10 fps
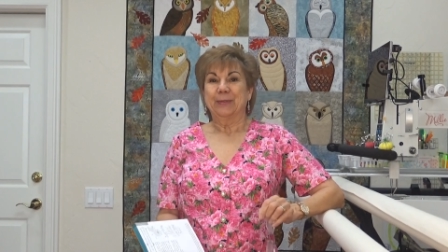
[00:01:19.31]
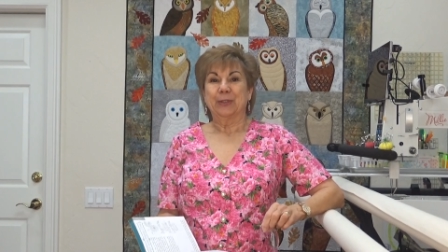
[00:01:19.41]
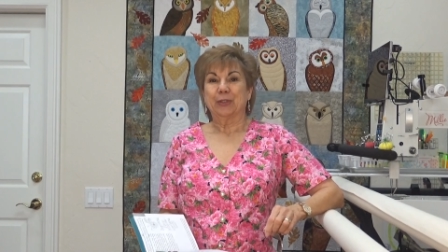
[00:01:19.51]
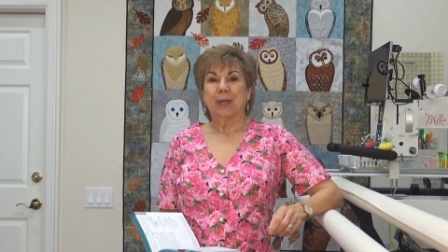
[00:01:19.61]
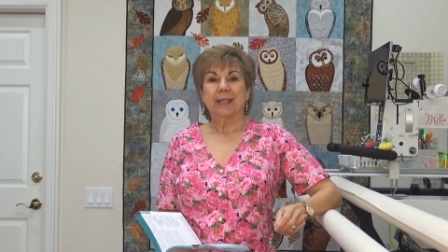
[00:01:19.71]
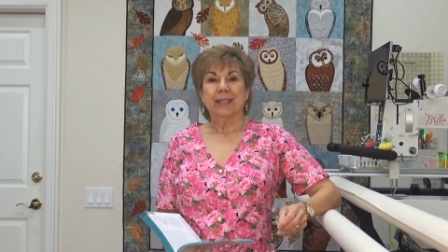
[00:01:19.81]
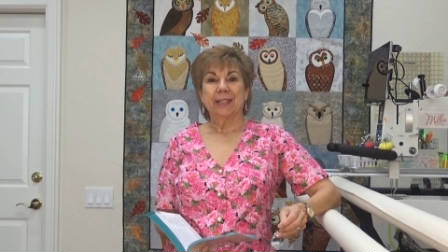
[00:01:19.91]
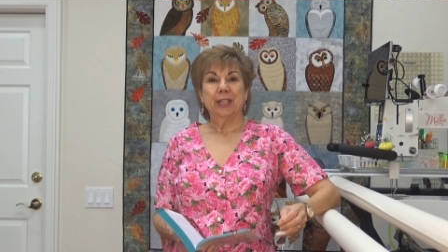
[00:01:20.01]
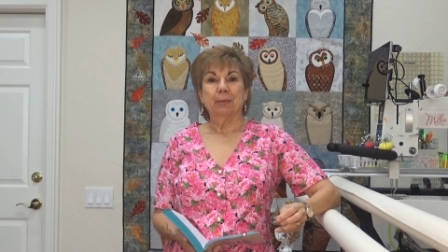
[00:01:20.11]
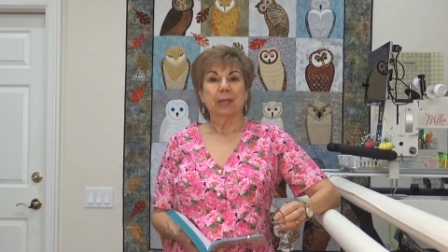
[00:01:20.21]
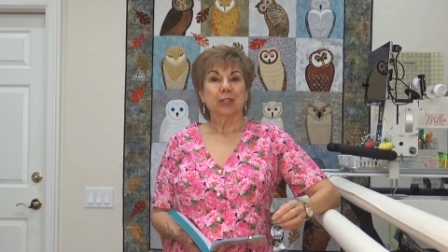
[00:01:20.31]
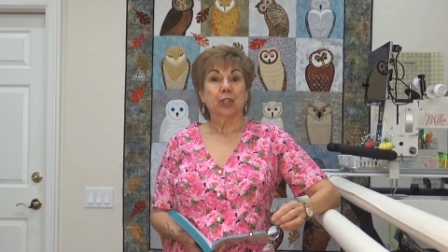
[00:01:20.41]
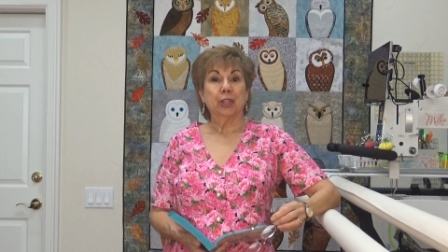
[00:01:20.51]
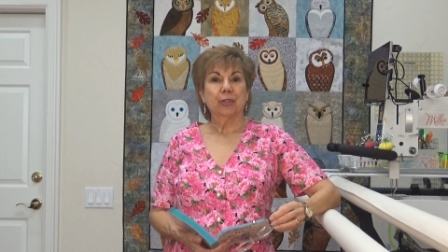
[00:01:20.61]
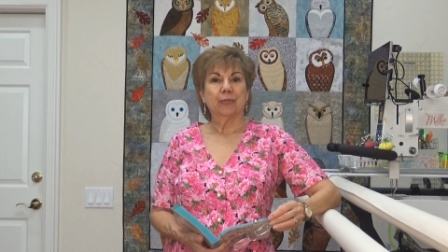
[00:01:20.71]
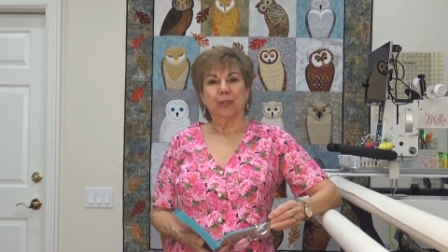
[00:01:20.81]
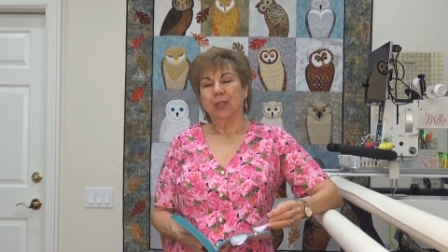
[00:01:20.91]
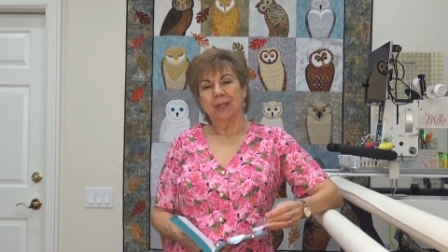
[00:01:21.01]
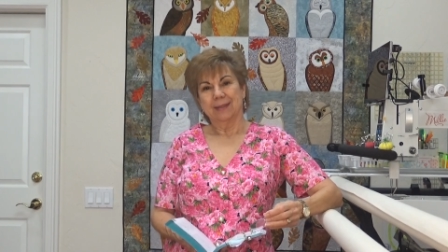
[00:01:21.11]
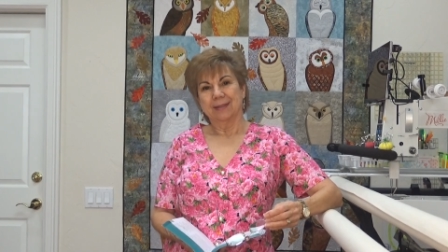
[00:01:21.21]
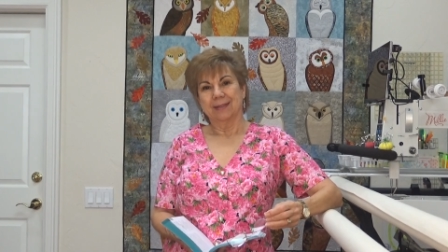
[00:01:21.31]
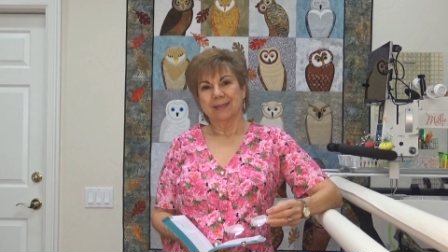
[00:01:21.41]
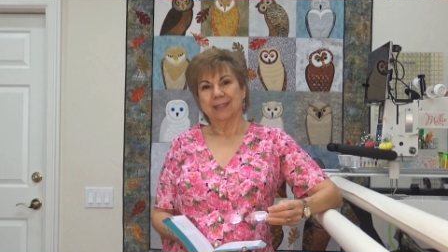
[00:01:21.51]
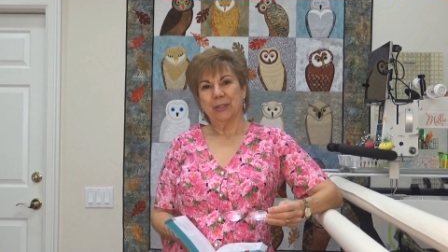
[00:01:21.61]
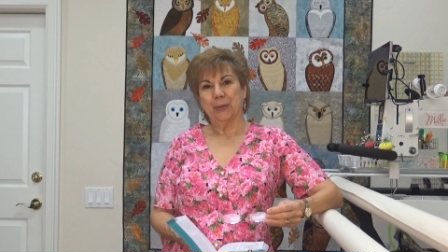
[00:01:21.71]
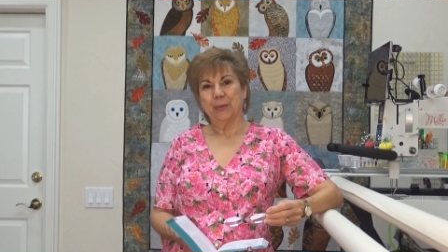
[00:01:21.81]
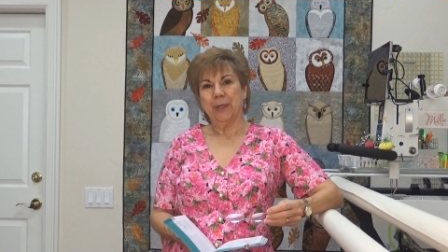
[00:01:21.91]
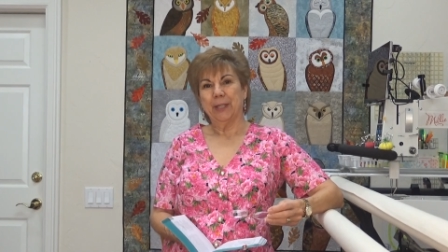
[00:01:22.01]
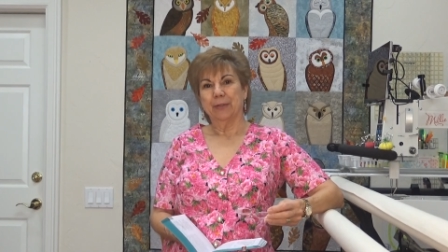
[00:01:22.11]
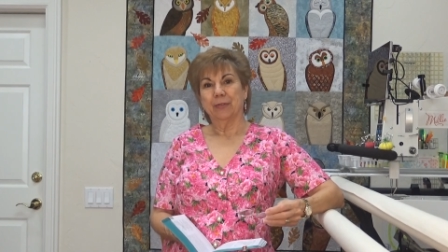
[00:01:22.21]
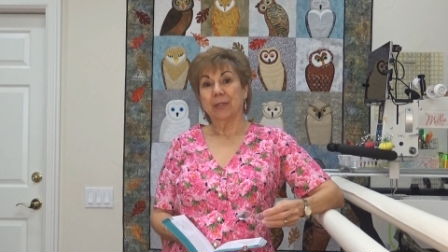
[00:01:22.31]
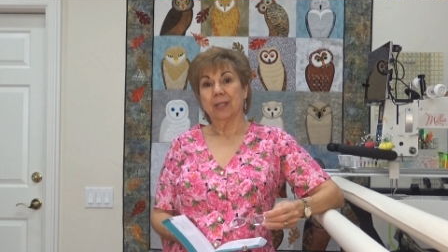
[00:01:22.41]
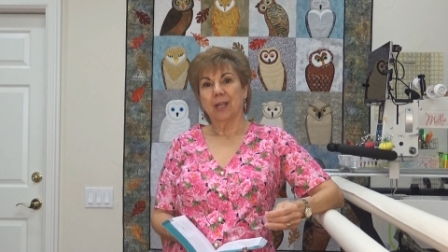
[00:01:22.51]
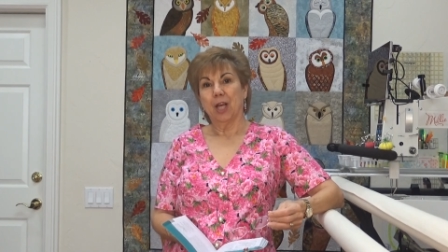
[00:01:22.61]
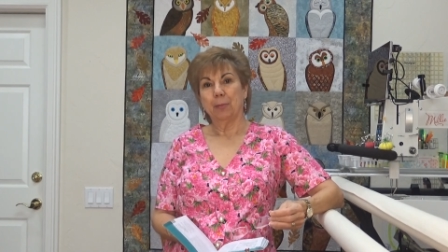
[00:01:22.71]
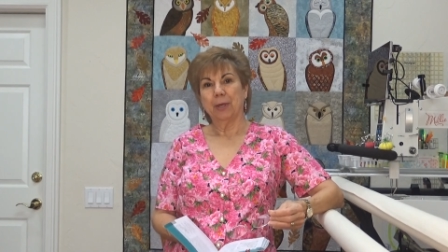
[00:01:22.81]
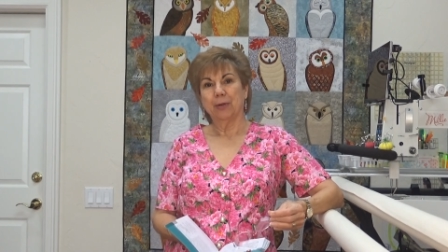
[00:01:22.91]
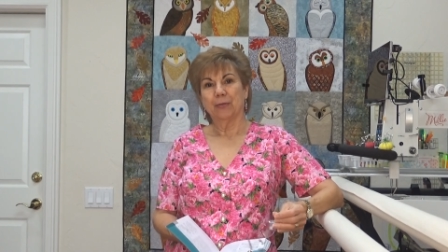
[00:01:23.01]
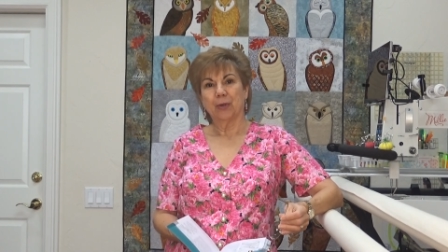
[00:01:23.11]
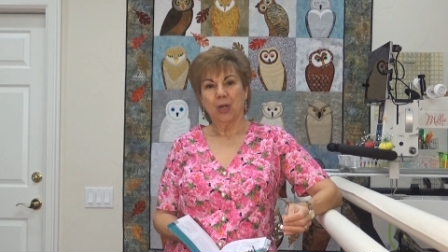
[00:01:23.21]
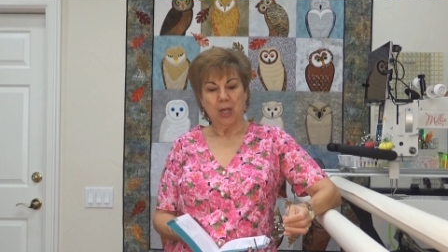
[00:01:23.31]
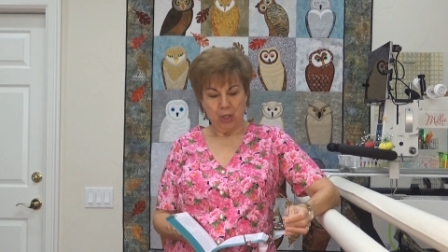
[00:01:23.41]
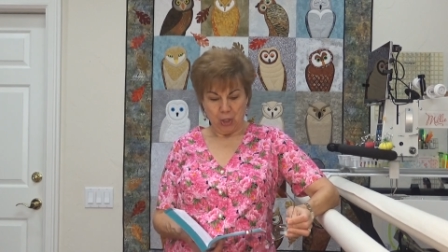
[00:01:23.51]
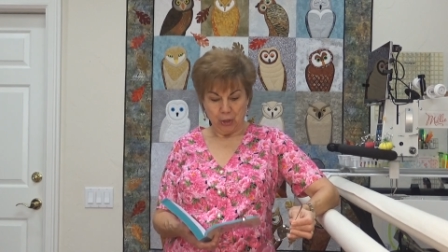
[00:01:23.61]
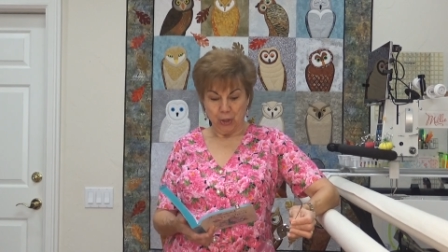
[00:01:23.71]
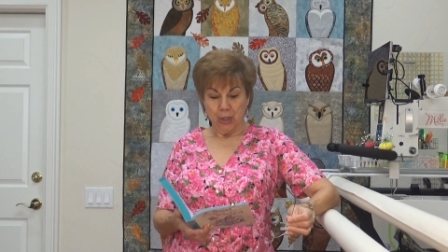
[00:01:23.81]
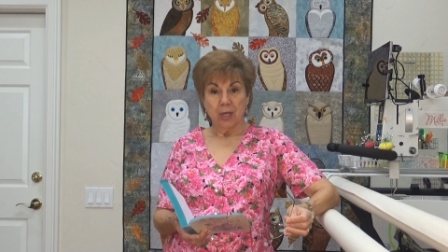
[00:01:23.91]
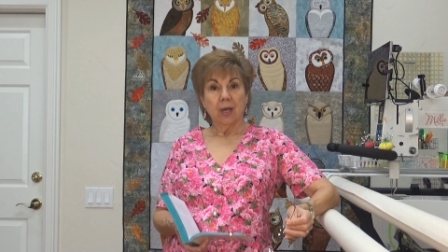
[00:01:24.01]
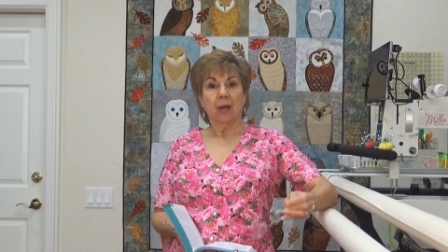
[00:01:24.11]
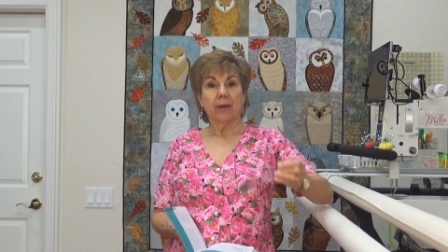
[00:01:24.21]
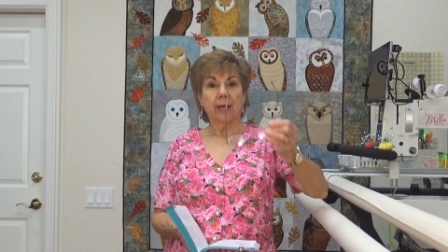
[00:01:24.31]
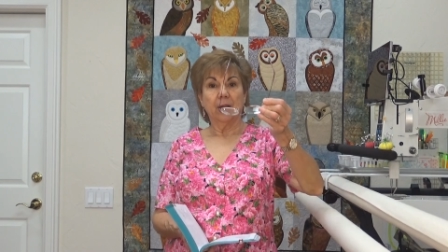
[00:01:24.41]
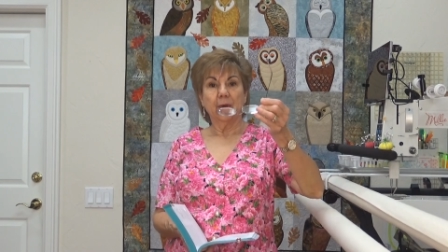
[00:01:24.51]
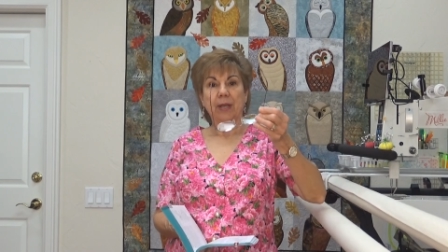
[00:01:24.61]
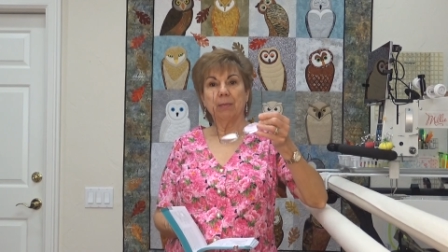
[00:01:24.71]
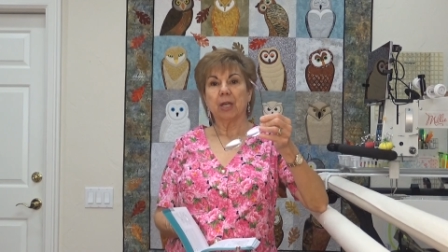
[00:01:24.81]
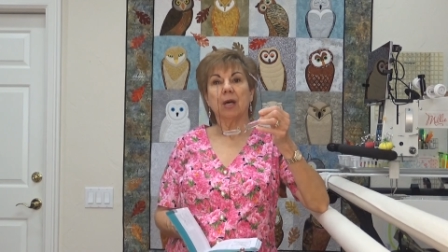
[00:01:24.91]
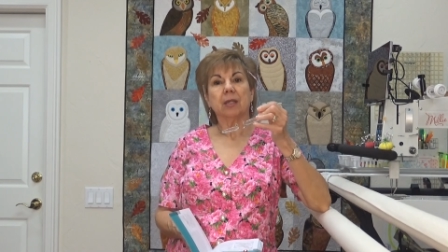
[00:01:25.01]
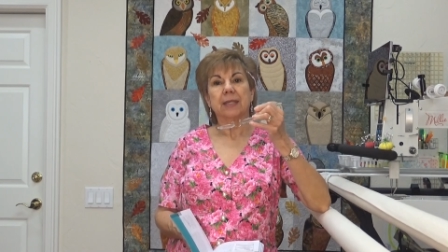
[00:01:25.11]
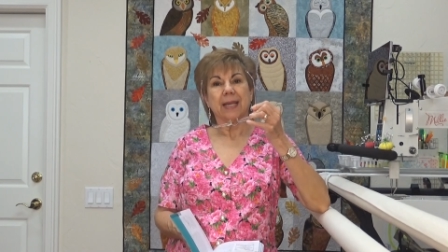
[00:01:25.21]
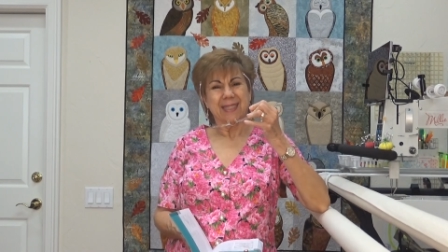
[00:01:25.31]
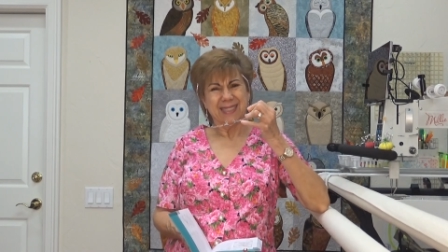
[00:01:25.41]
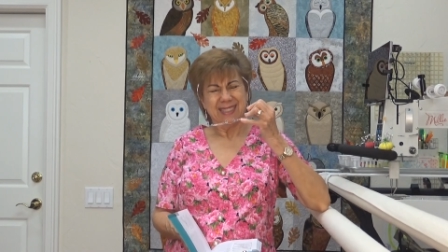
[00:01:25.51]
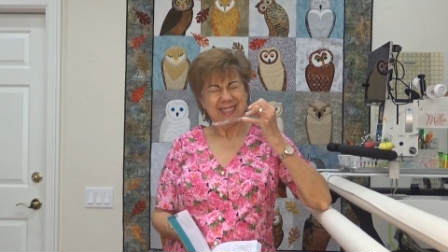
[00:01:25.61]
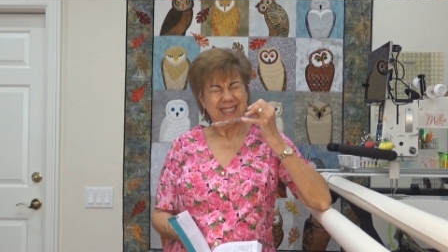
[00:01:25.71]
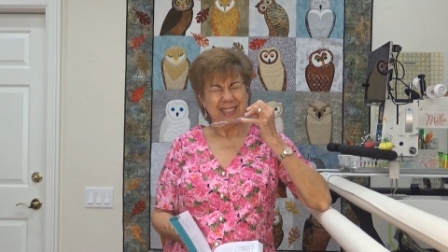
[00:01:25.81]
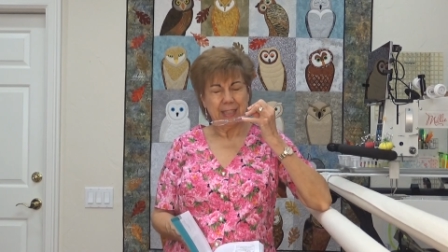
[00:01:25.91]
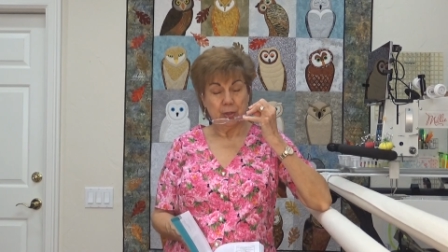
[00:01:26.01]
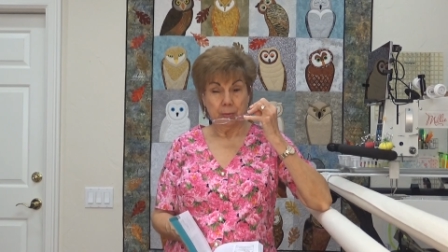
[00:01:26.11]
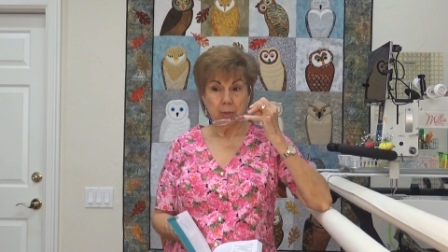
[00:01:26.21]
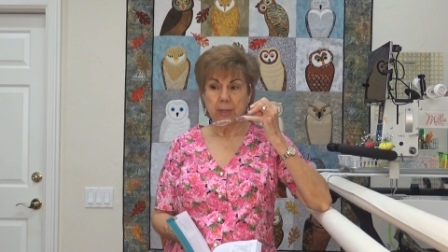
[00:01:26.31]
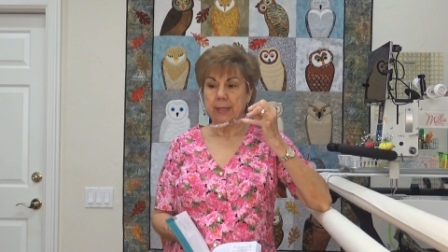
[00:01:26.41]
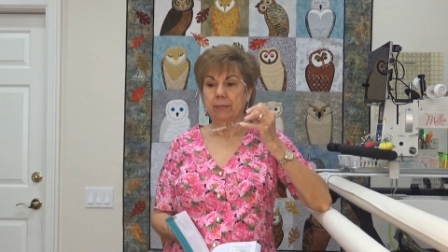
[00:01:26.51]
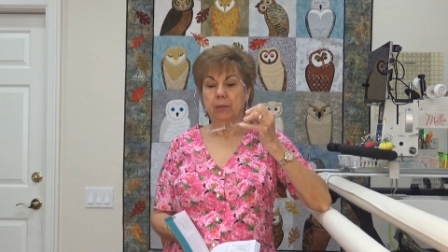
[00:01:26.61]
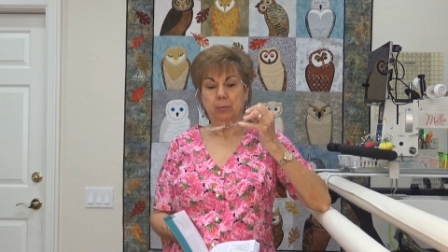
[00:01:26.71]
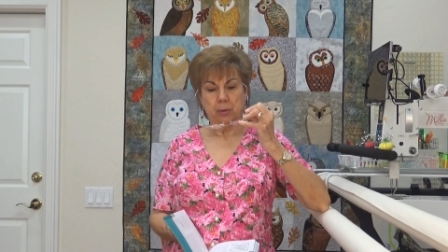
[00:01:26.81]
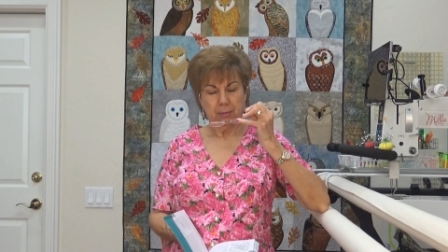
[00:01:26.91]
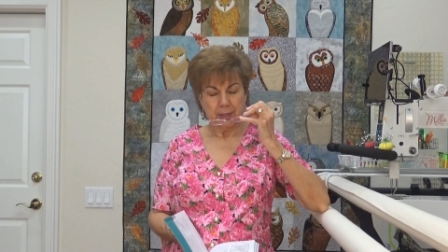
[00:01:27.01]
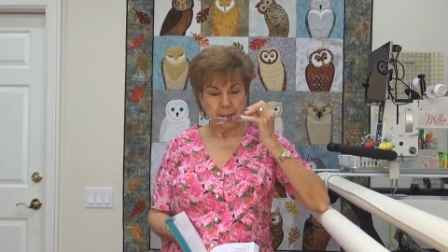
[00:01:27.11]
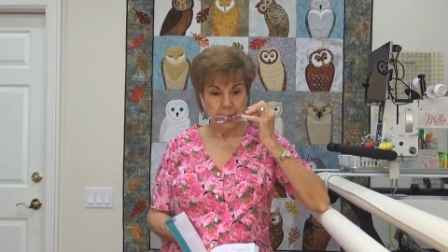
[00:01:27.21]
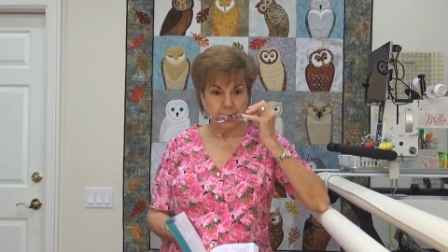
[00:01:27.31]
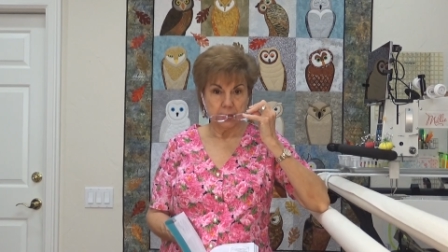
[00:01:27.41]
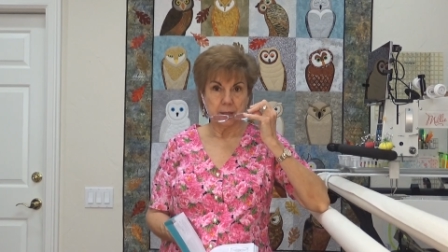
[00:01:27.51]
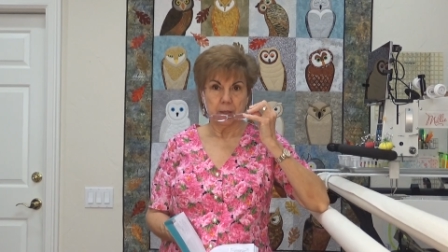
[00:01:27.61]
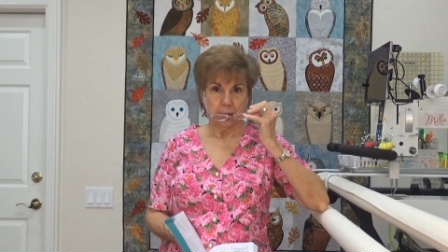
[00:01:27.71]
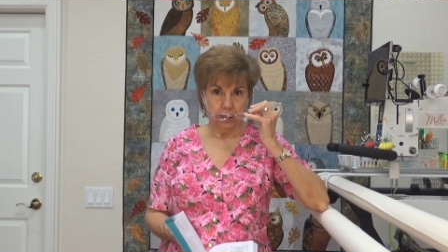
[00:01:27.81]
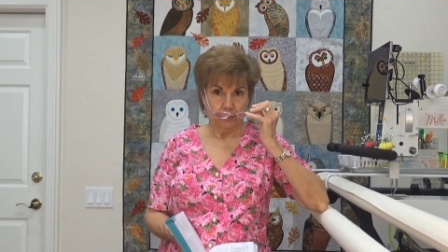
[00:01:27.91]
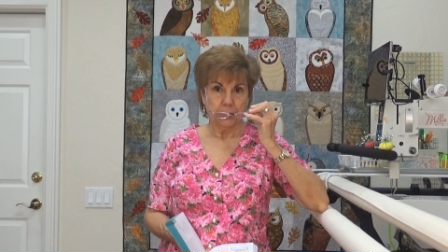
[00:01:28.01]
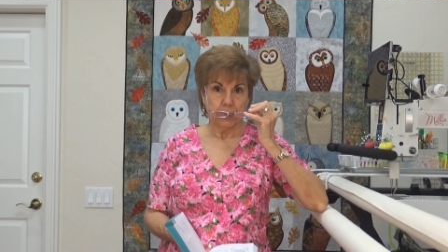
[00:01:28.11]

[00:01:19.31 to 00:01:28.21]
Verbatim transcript: we'll try to get him cheerful so he can feel a lot better for a lot longer. All right, I don't have my contact in today, so I'm going to have to put my glasses on.